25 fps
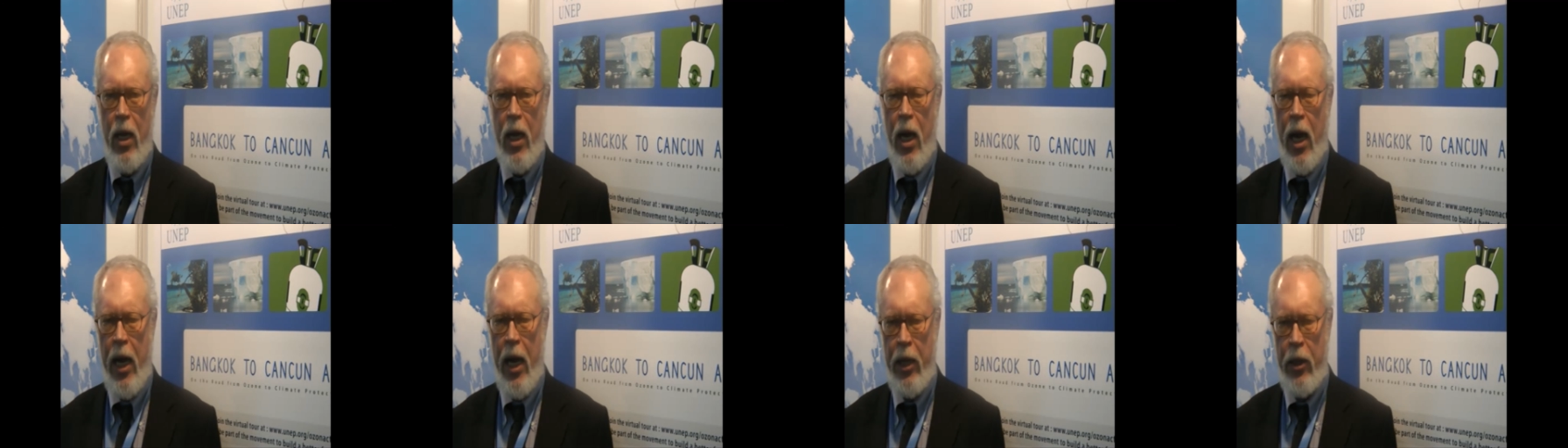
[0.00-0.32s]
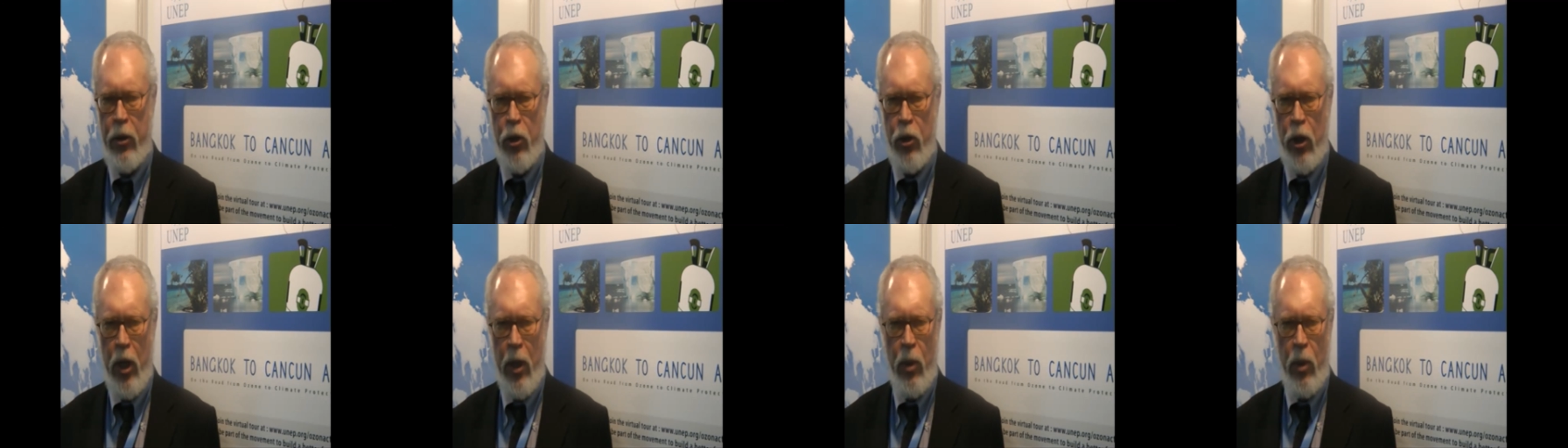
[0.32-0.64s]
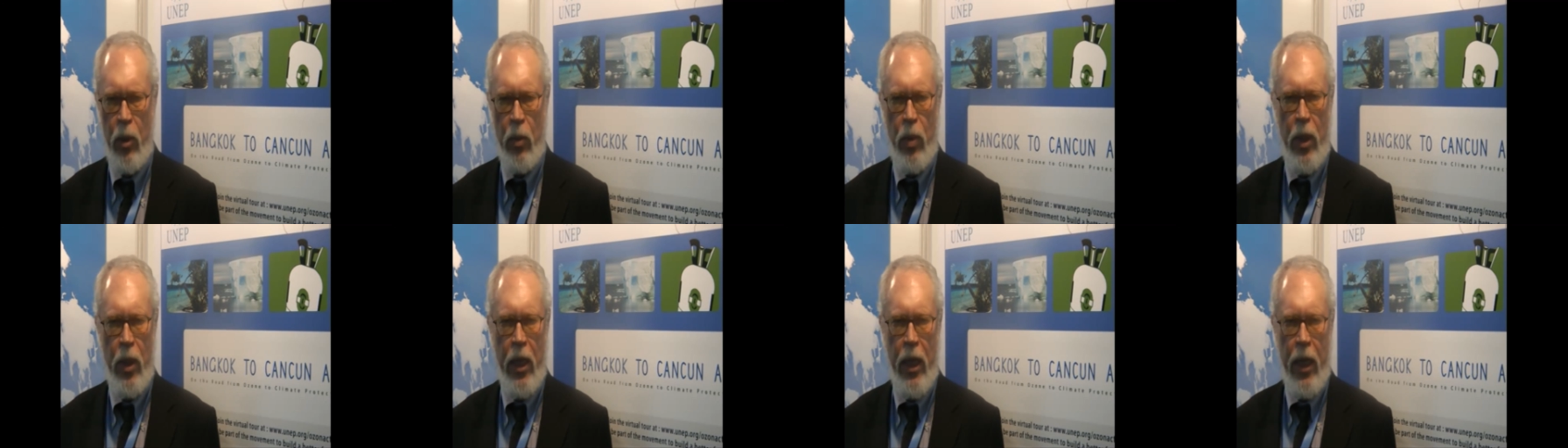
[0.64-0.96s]
high
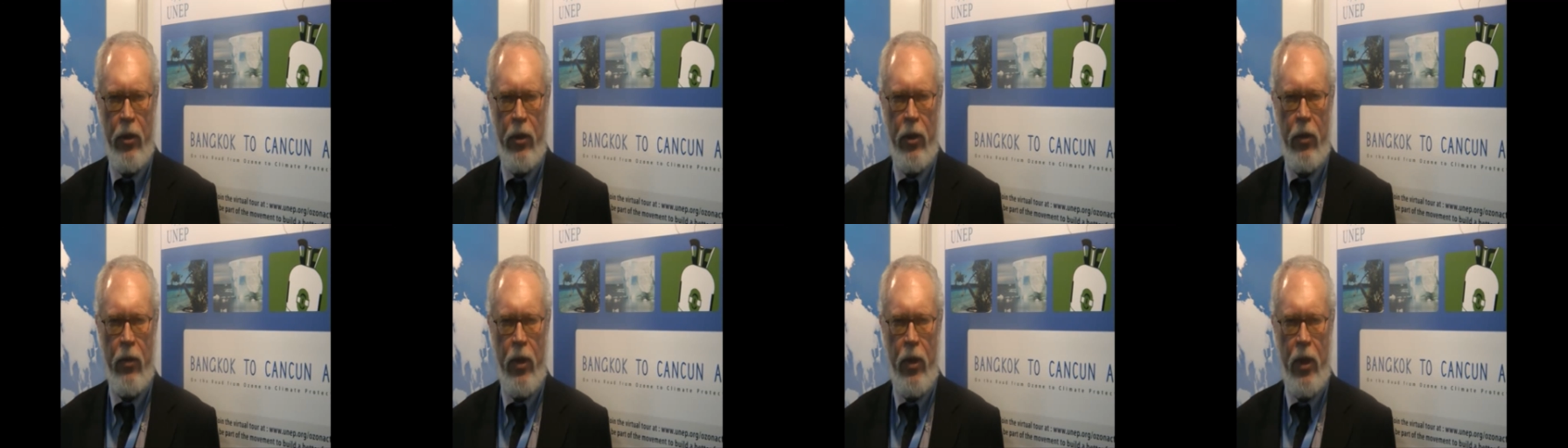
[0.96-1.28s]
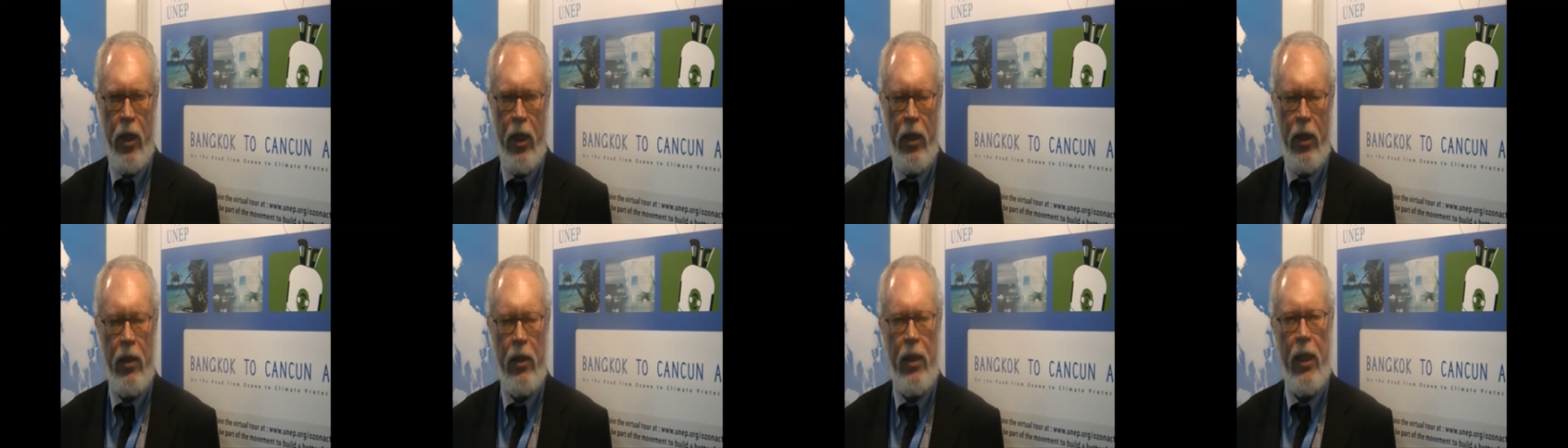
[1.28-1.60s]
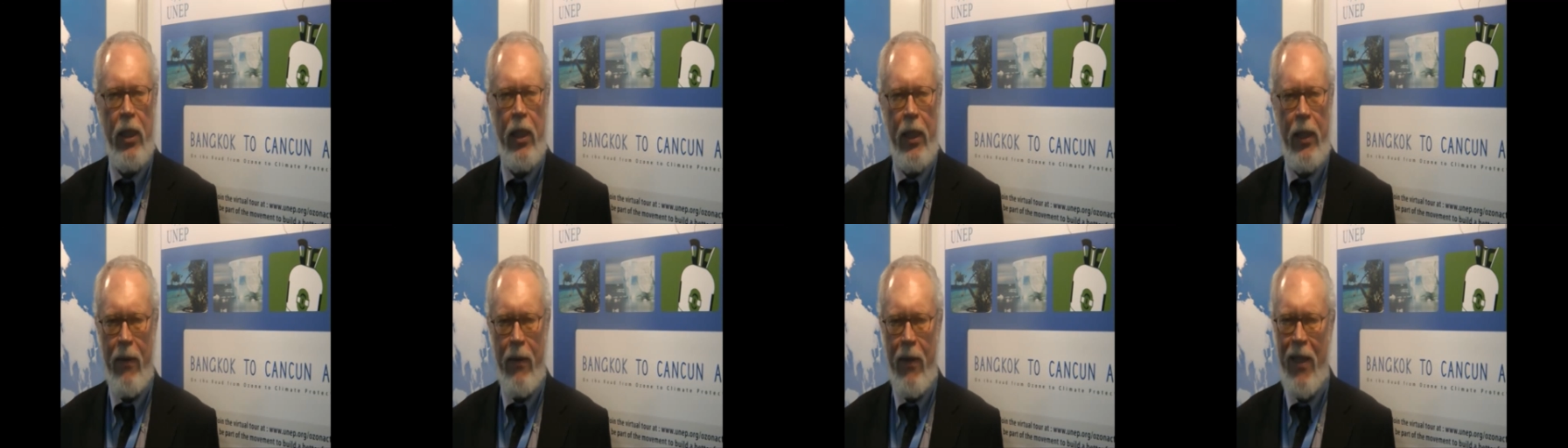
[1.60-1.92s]
GWP
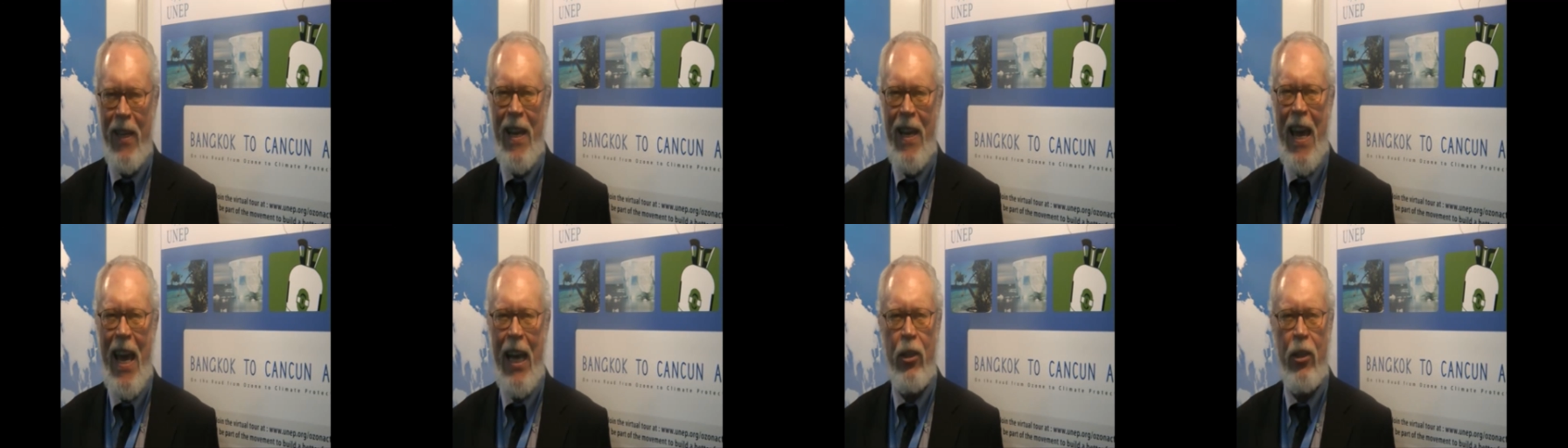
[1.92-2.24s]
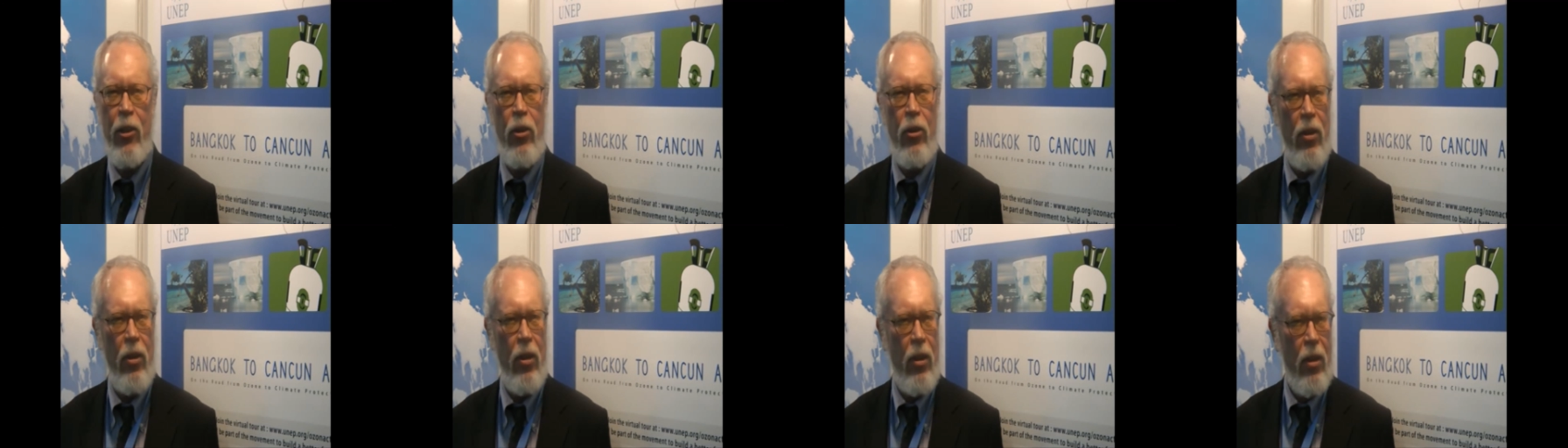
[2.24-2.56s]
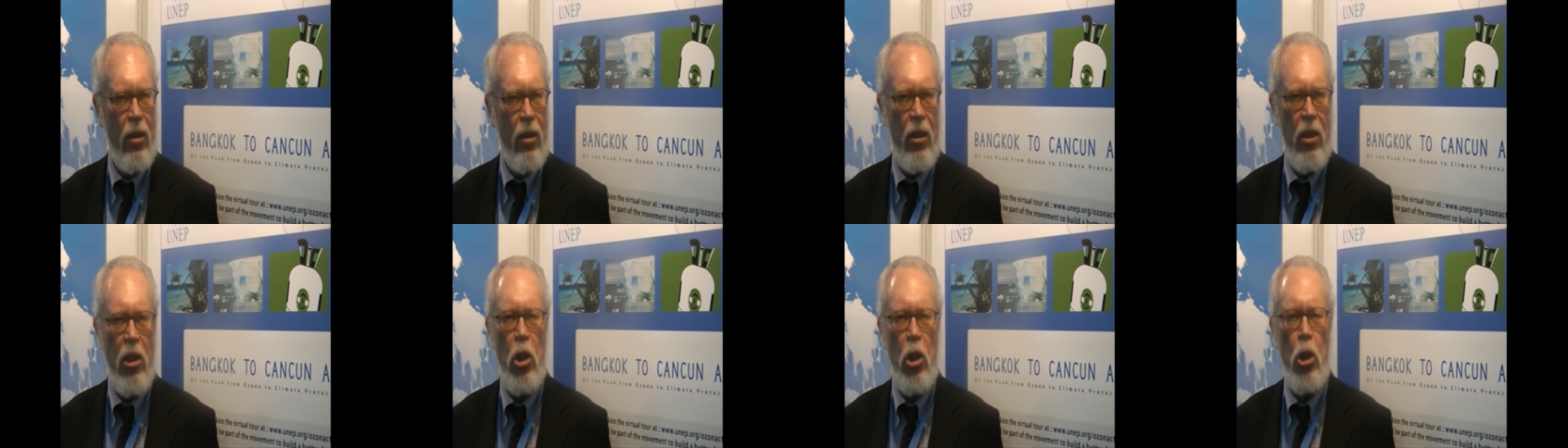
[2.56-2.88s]
HFCs in the next
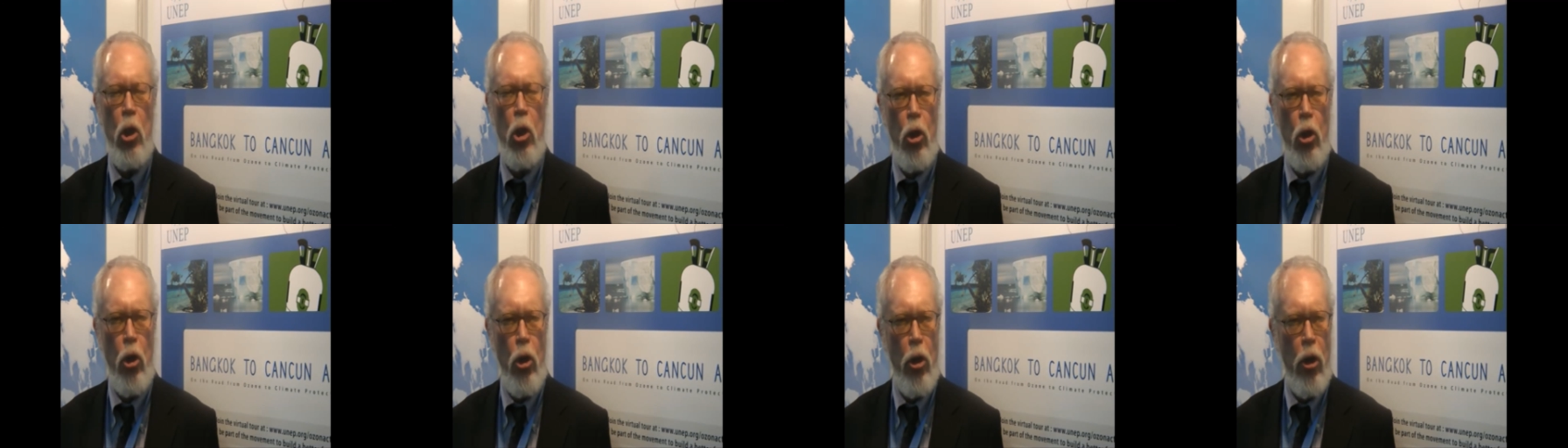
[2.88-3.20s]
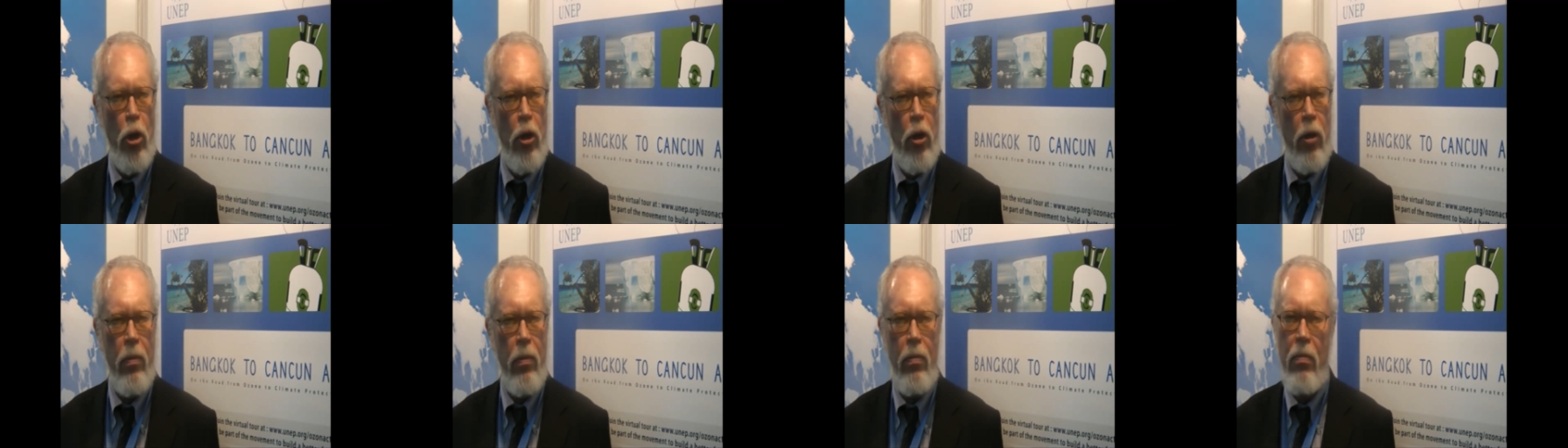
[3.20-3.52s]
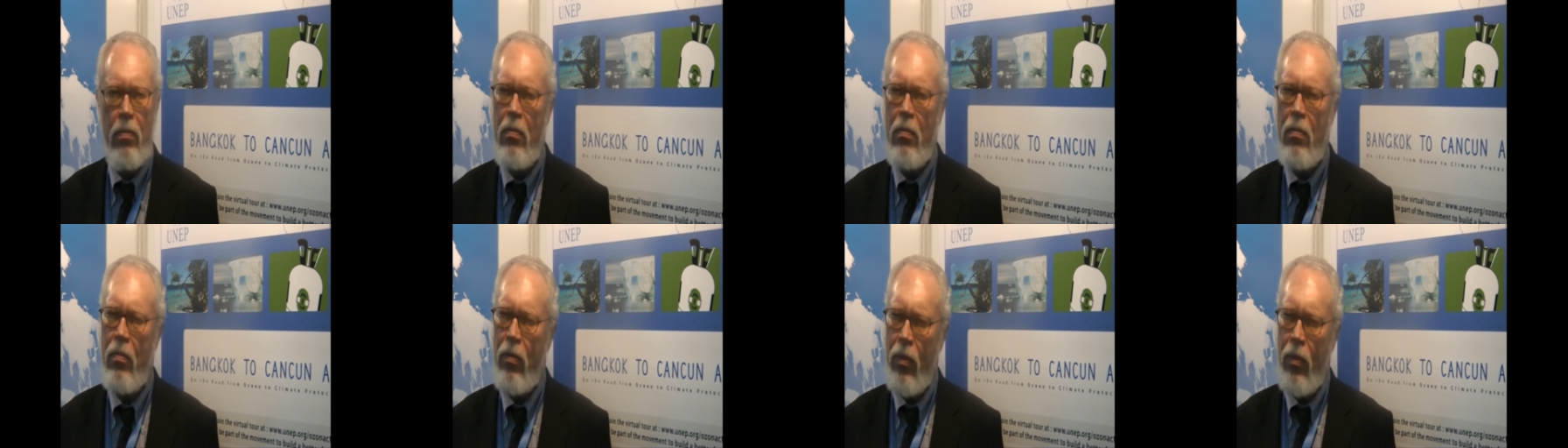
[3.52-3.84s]
year,
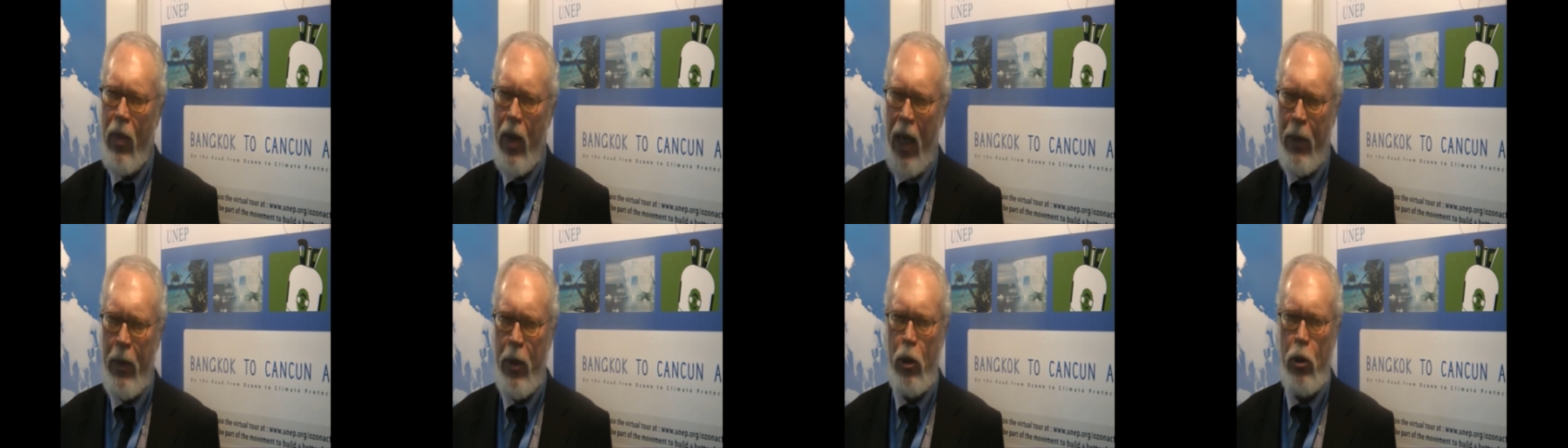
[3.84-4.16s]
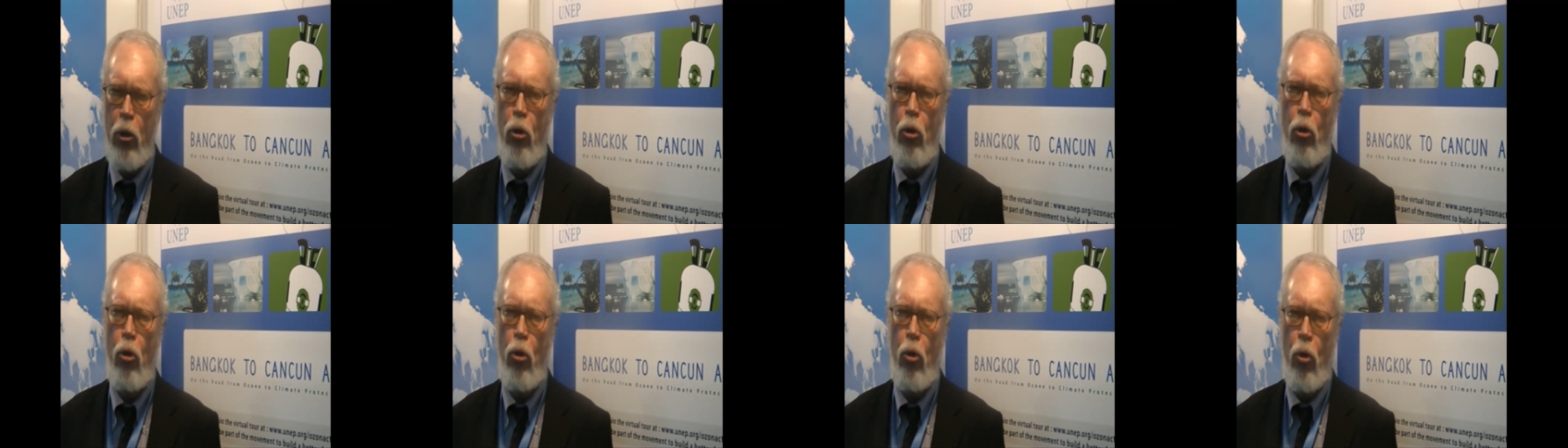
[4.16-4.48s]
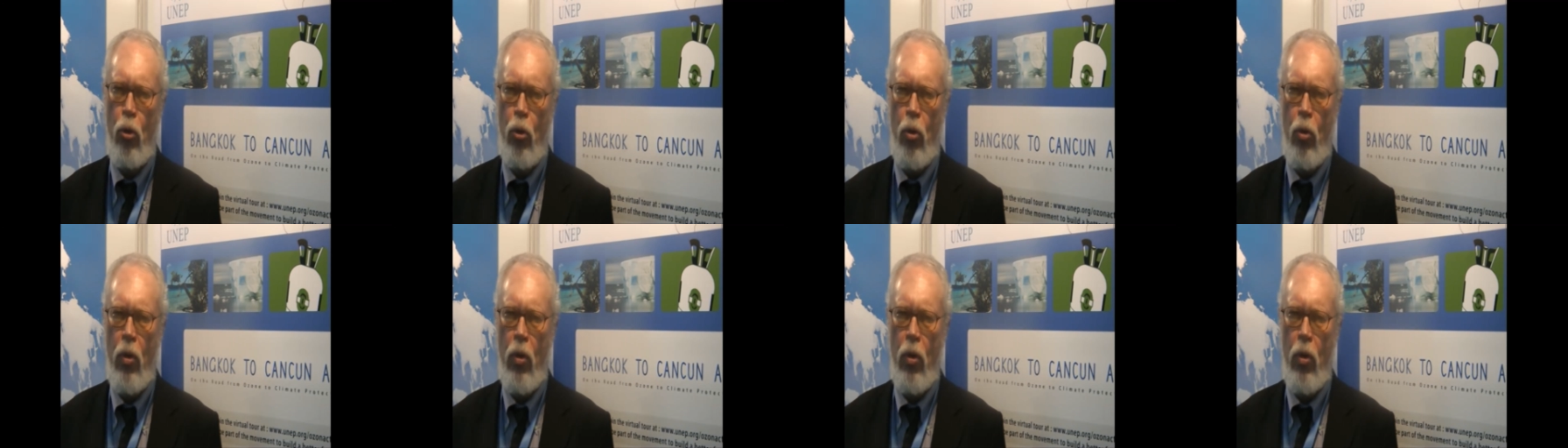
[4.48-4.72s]
maybe two.